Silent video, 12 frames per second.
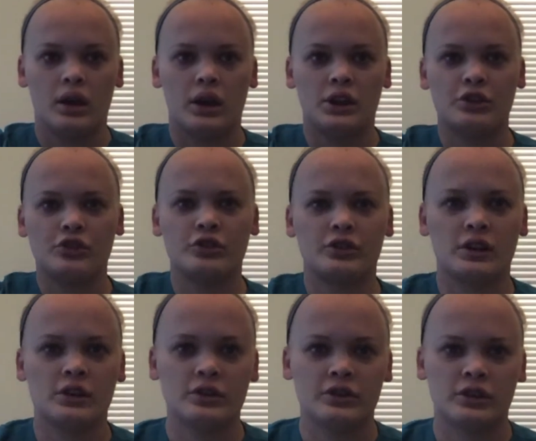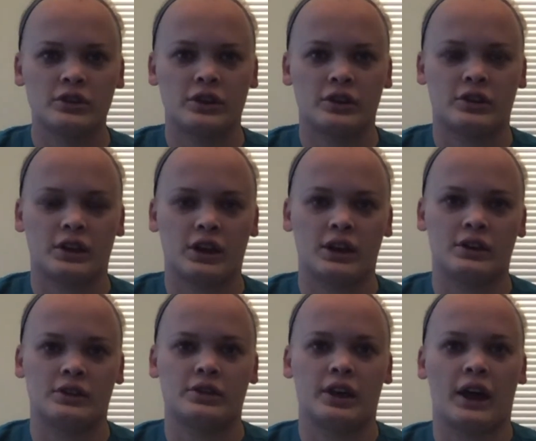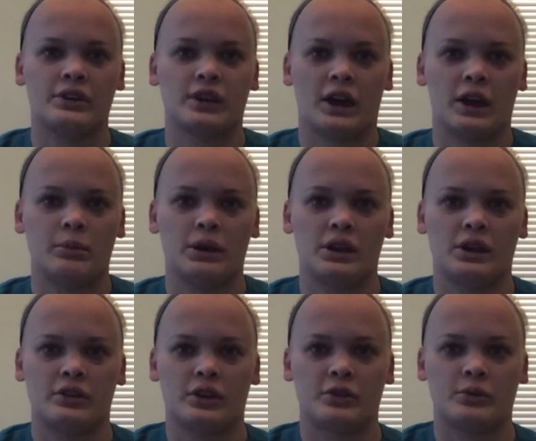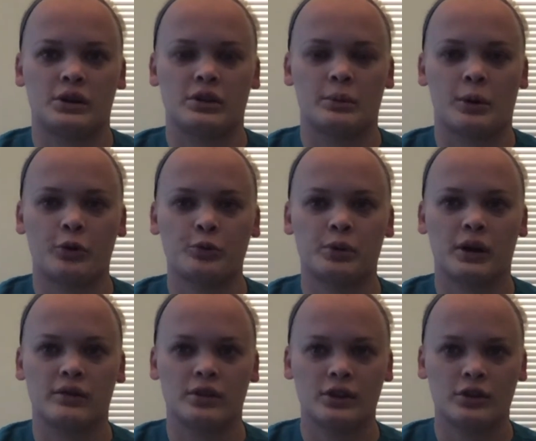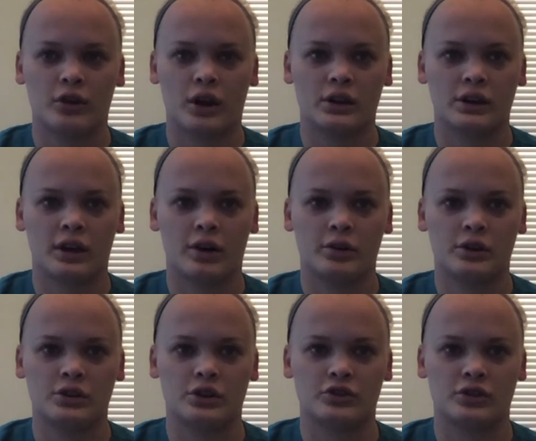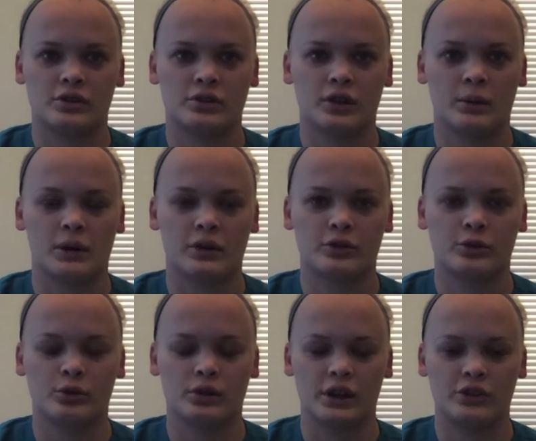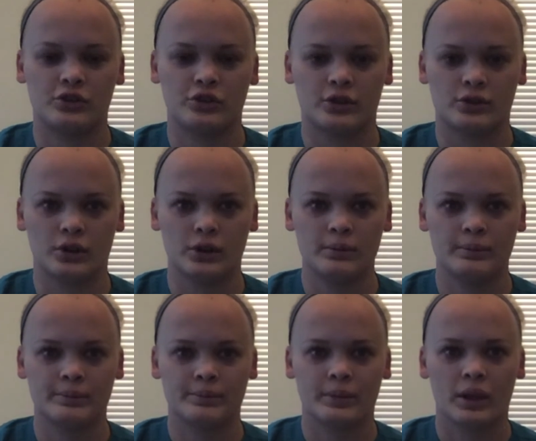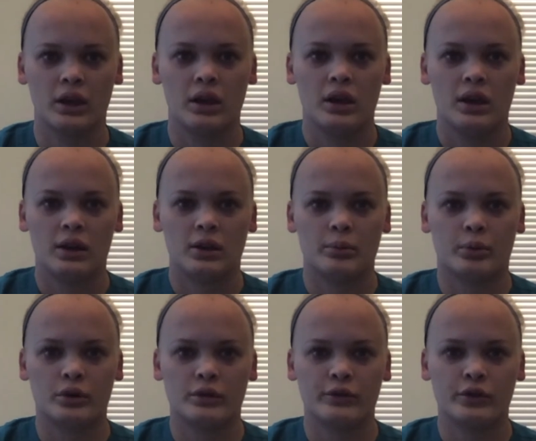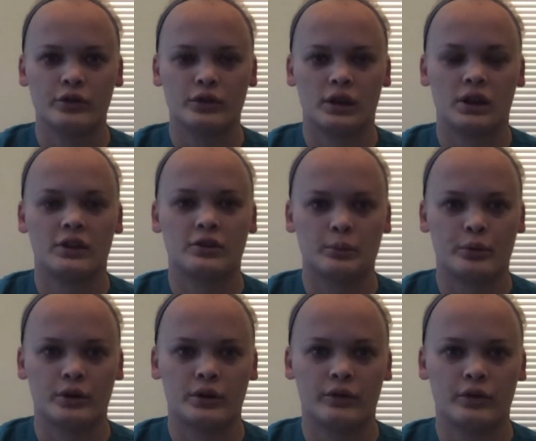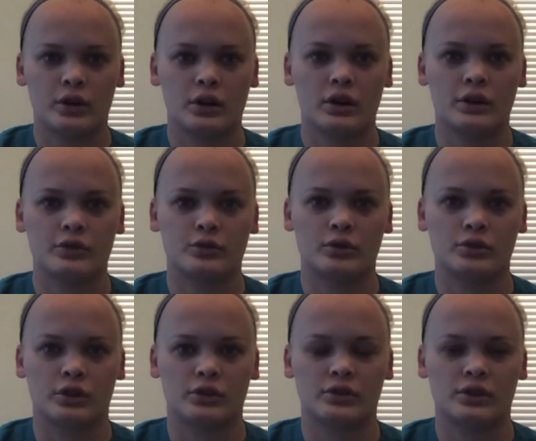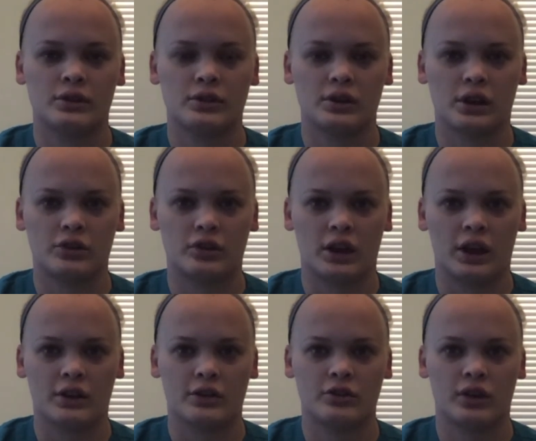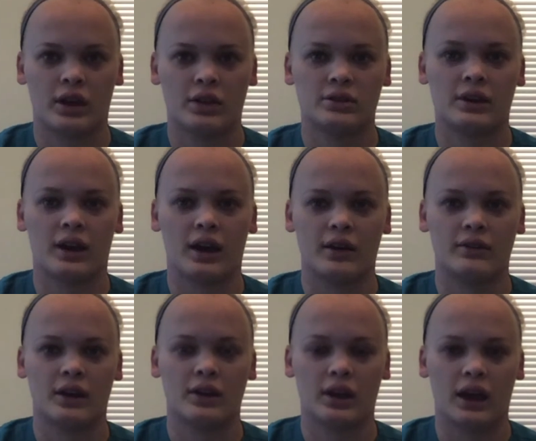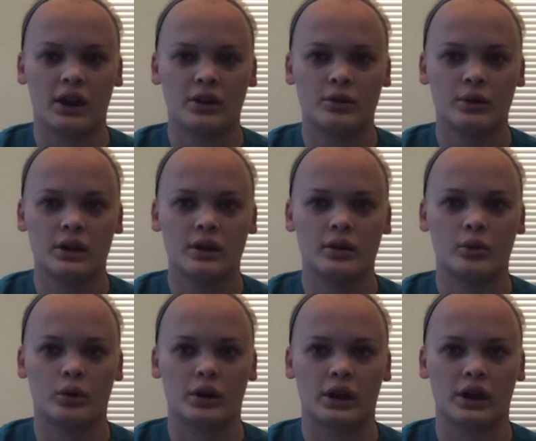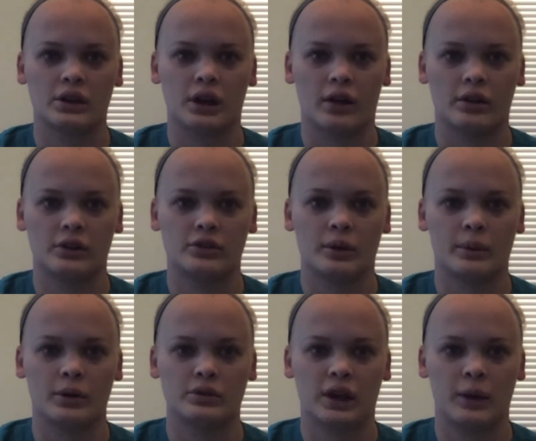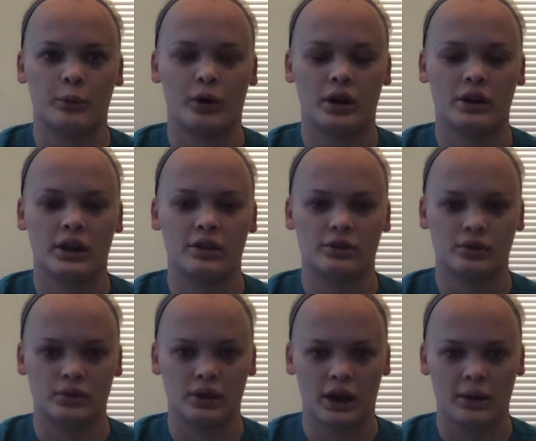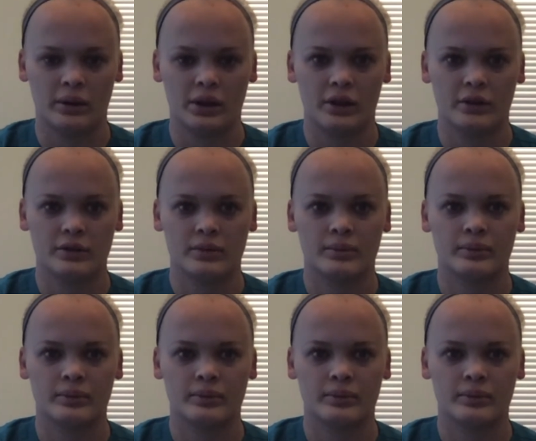An interesting statistic is that diabetes is one of the most prevalent chronic health conditions among school-aged children. It is important for school nurses and educators to have adequate working knowledge about type 1 and 2 diabetes.